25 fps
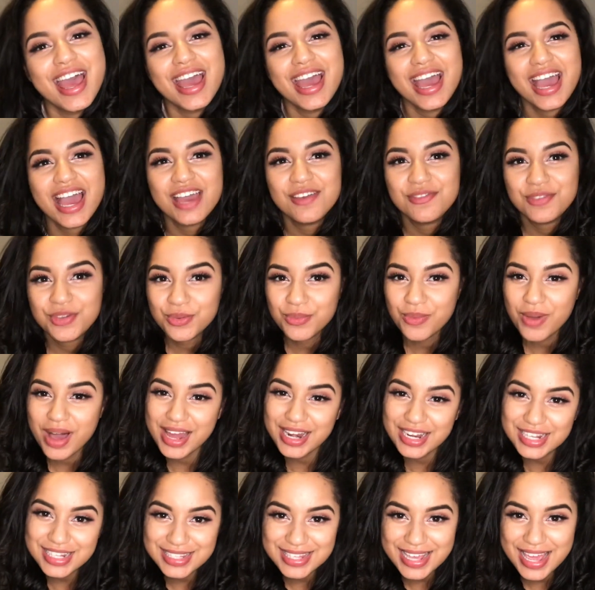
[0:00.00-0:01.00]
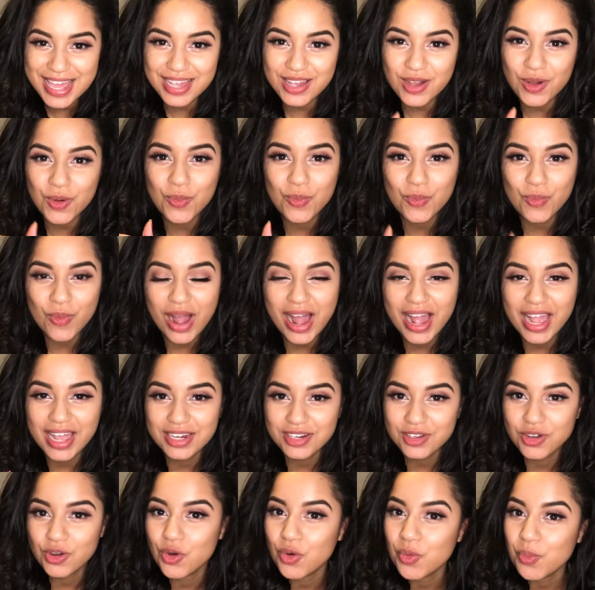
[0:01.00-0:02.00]
If you want to take a wide
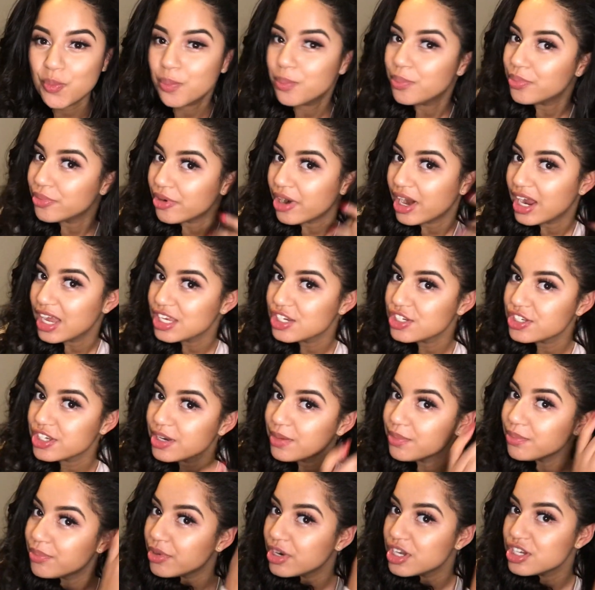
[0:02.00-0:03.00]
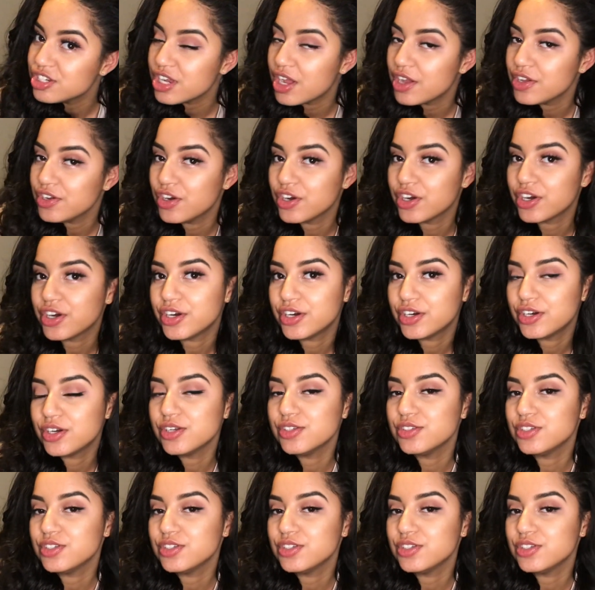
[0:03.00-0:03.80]
comb brush and brush out your curls,